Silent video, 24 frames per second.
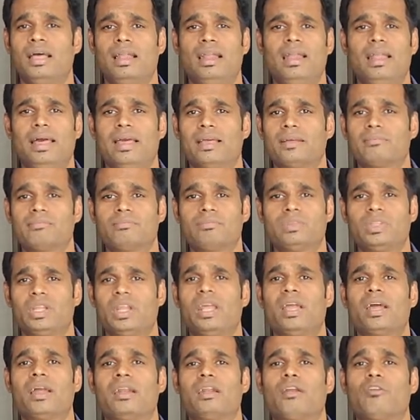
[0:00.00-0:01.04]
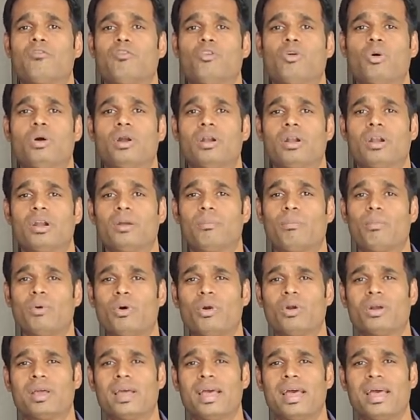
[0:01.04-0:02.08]
like 300–400
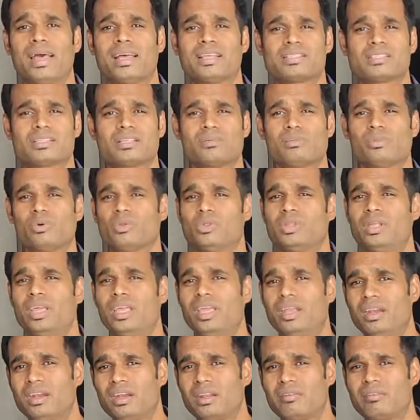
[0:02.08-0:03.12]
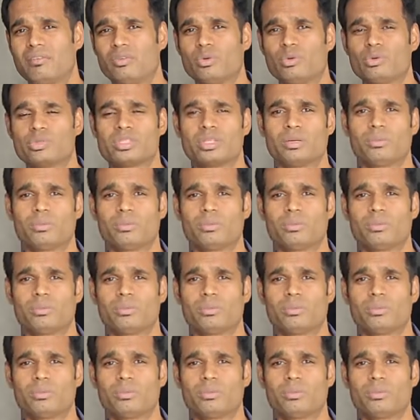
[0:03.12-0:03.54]
podcasts about the interviews,